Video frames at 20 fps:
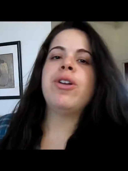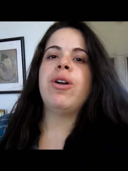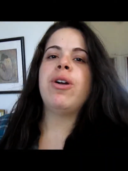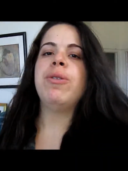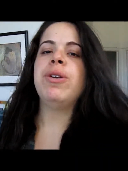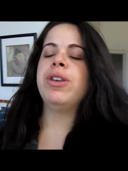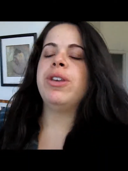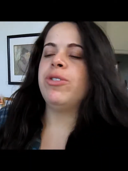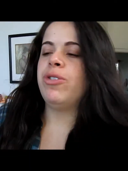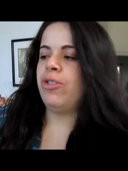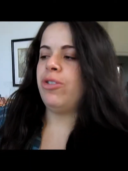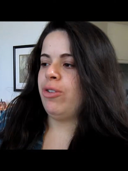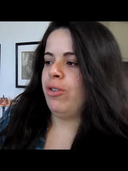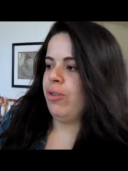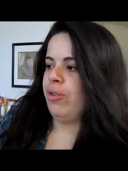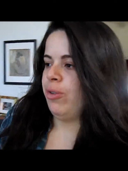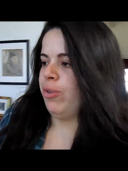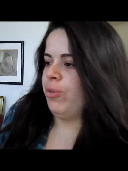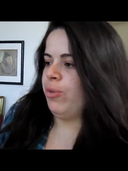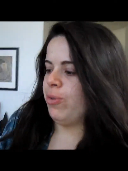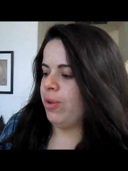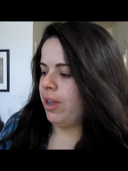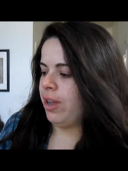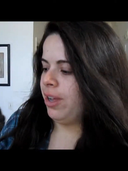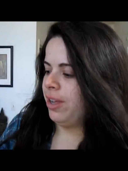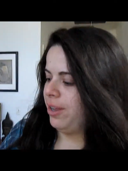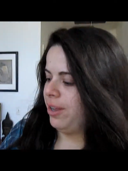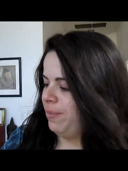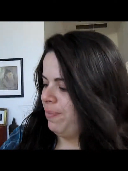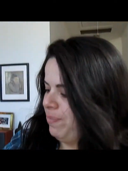going to,
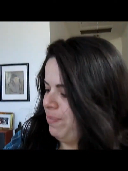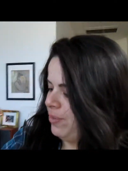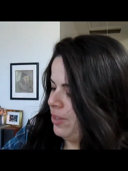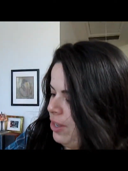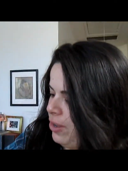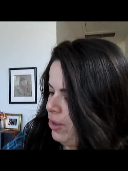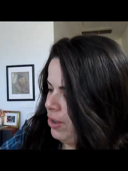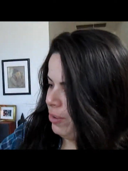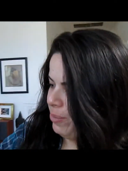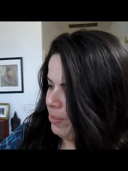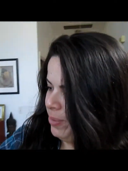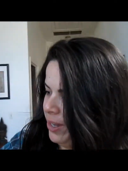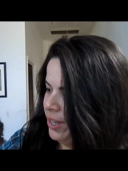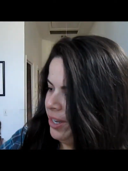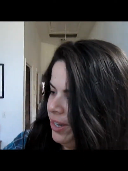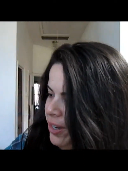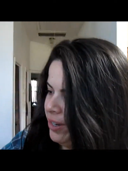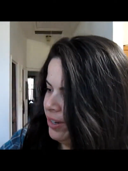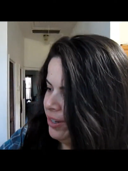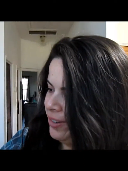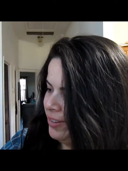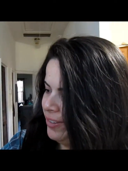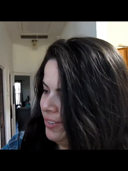can you help me here?